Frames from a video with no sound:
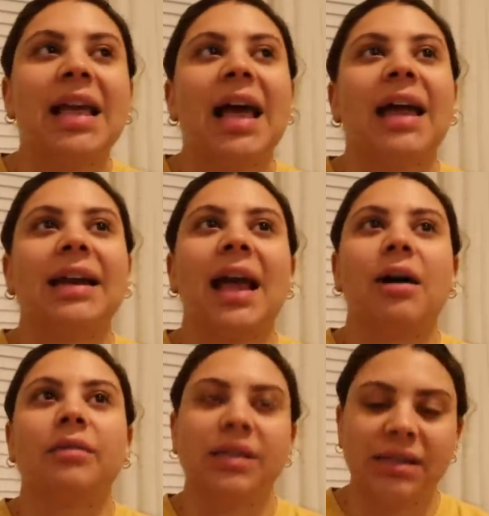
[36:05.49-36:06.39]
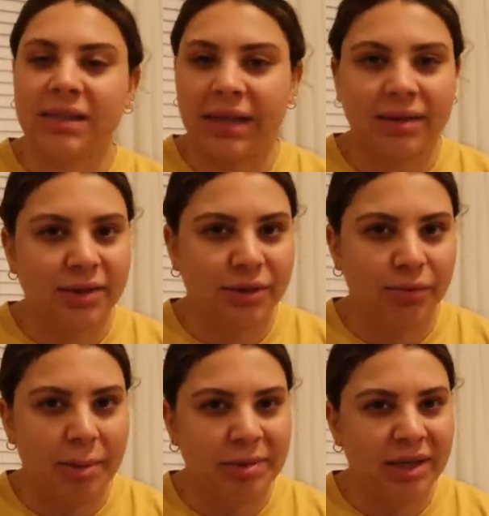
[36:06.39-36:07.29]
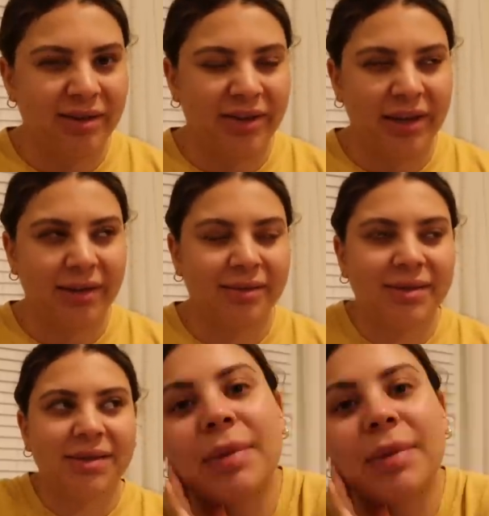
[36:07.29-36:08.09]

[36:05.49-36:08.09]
and now this has like disrupted things.